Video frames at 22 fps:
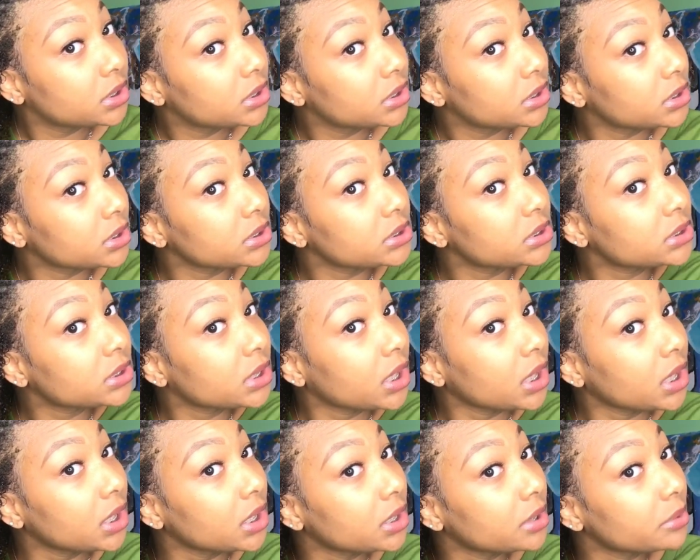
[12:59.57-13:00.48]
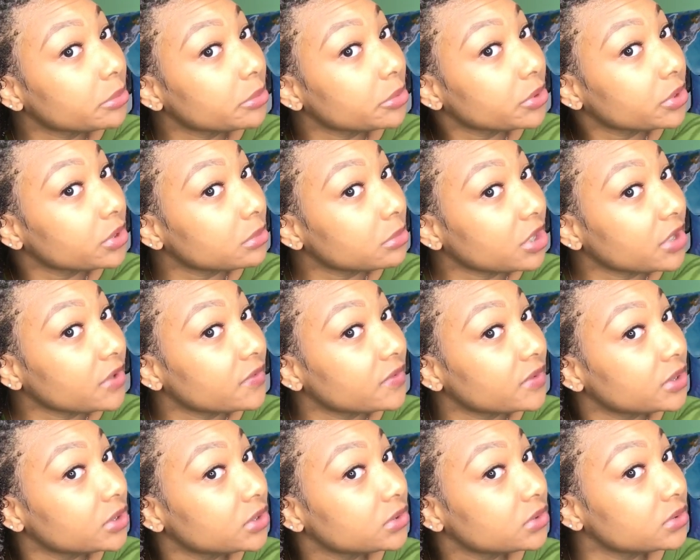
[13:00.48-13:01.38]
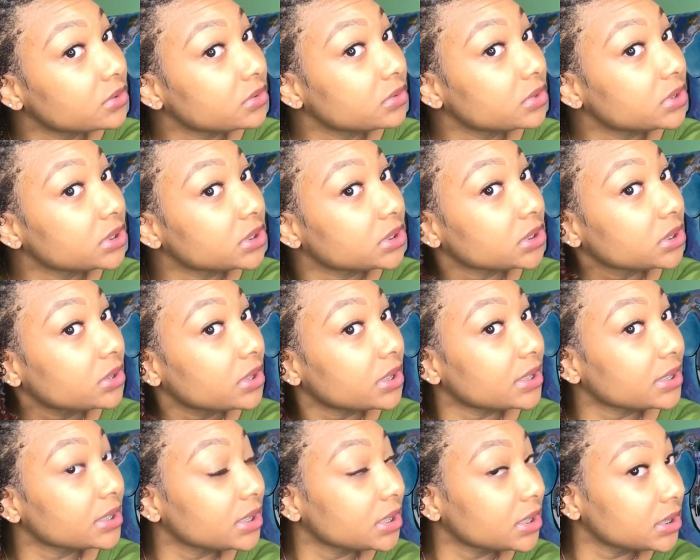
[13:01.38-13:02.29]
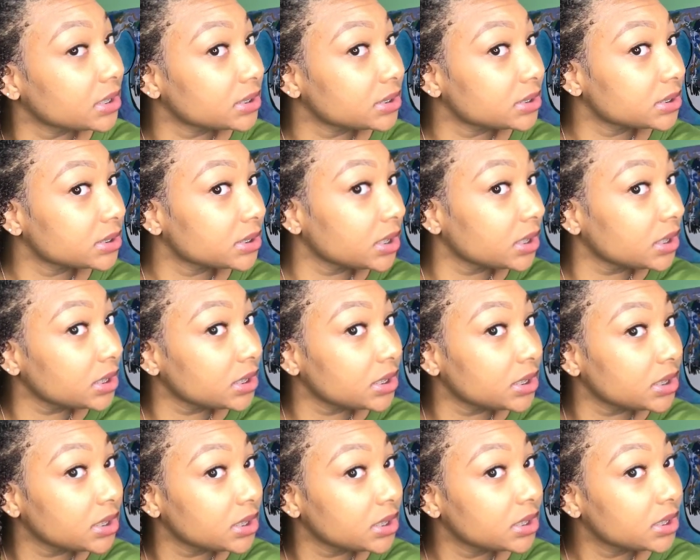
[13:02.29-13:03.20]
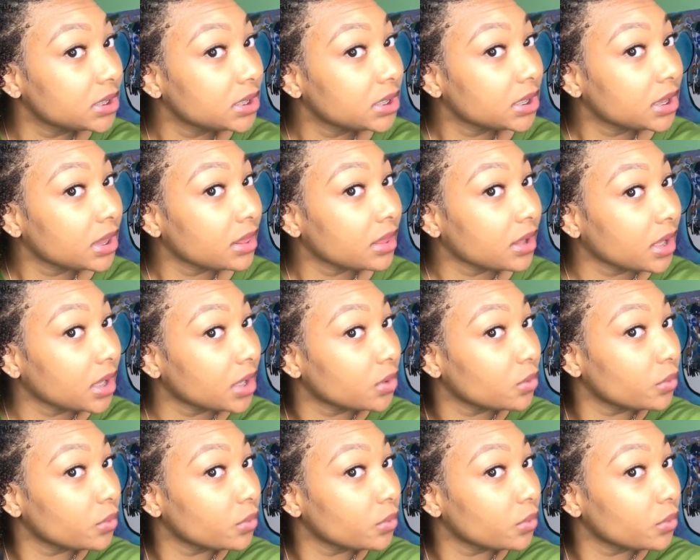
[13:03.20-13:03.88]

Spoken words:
this camera on my phone, and so I can't see that